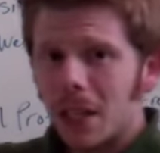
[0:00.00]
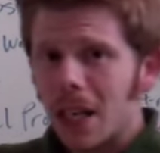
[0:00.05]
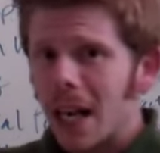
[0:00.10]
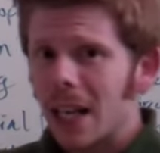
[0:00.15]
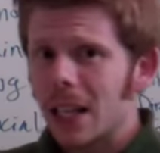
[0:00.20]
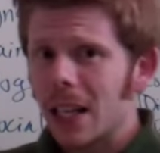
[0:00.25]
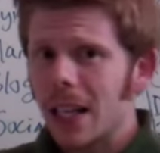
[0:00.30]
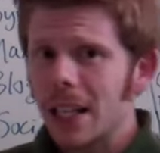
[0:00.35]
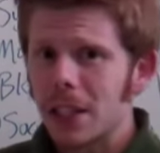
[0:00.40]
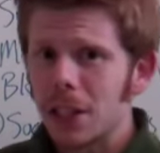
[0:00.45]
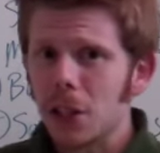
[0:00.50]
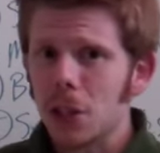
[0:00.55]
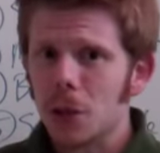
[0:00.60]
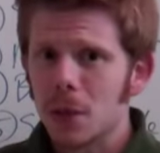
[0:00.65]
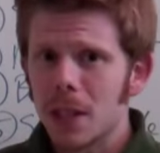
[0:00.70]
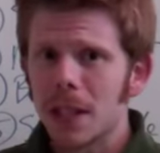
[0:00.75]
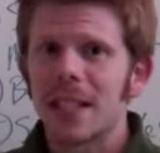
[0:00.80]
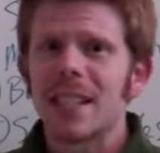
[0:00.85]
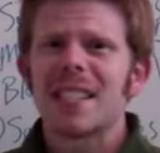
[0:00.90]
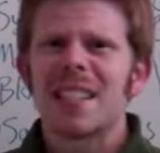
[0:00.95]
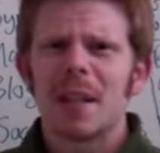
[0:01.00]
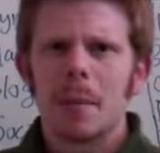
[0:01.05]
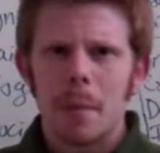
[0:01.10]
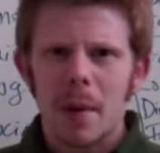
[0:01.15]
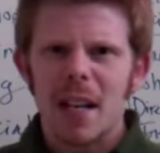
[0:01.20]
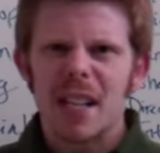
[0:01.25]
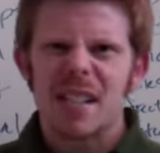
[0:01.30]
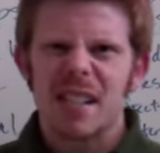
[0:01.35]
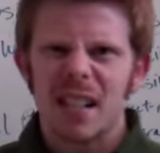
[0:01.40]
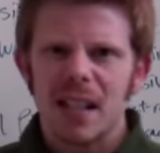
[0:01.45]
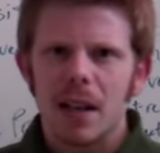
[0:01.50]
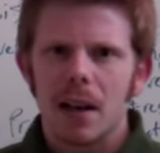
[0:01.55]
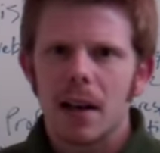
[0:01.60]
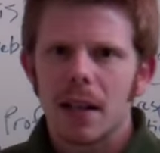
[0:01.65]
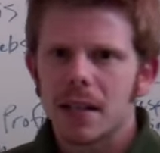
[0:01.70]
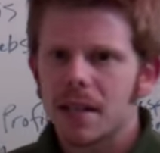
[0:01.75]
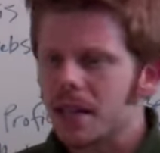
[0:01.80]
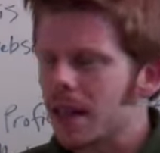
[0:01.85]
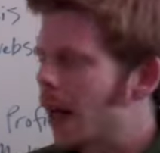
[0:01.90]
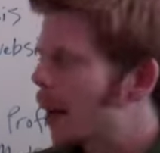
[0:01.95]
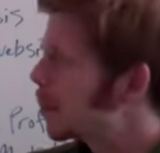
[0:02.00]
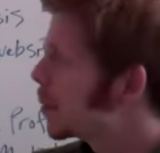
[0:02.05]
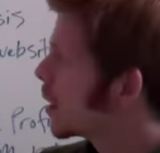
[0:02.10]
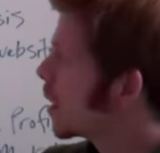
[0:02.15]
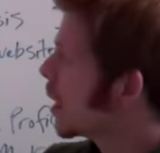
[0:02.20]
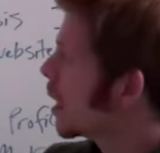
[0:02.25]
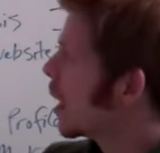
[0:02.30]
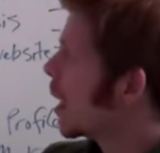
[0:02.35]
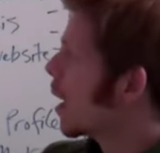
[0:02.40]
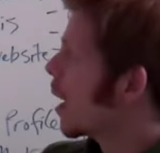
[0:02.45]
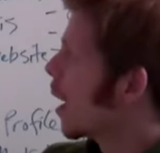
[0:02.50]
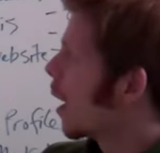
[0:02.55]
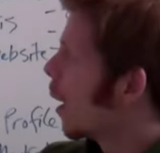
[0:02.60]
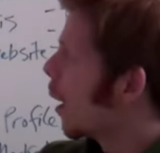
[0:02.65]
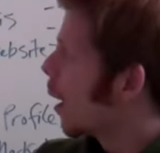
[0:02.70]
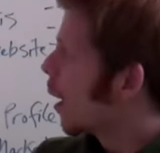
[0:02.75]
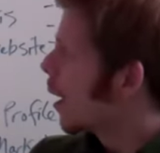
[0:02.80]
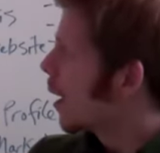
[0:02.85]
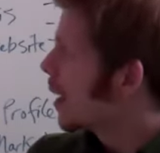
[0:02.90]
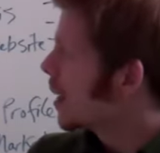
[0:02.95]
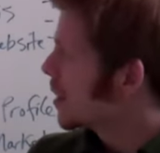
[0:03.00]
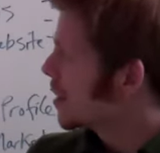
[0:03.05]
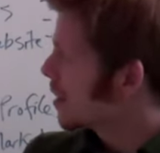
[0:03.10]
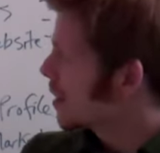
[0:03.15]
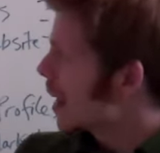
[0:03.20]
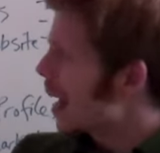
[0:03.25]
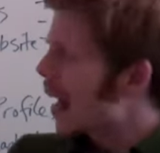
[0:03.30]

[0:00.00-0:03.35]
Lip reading: that I like to use, at least the basic concept, is